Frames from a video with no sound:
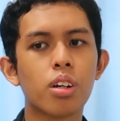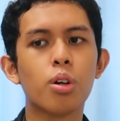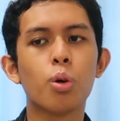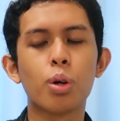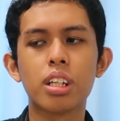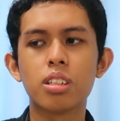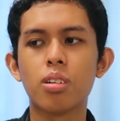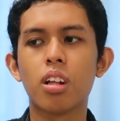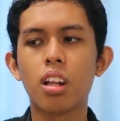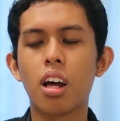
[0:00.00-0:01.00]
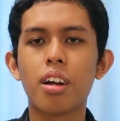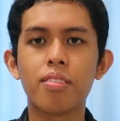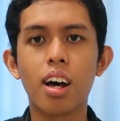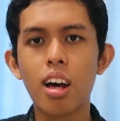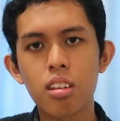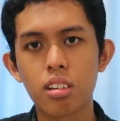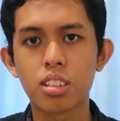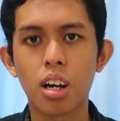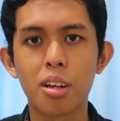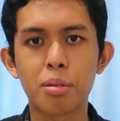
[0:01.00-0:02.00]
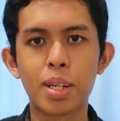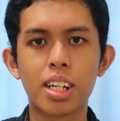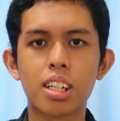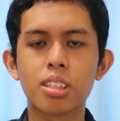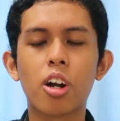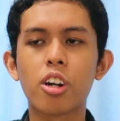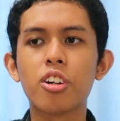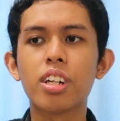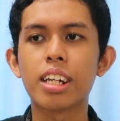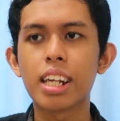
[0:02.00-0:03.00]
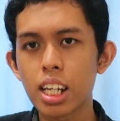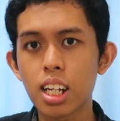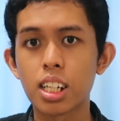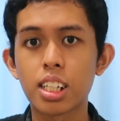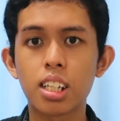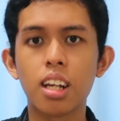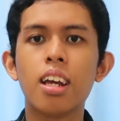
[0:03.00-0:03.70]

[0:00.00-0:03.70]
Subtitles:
go into a lot of other jobs because you are good in English.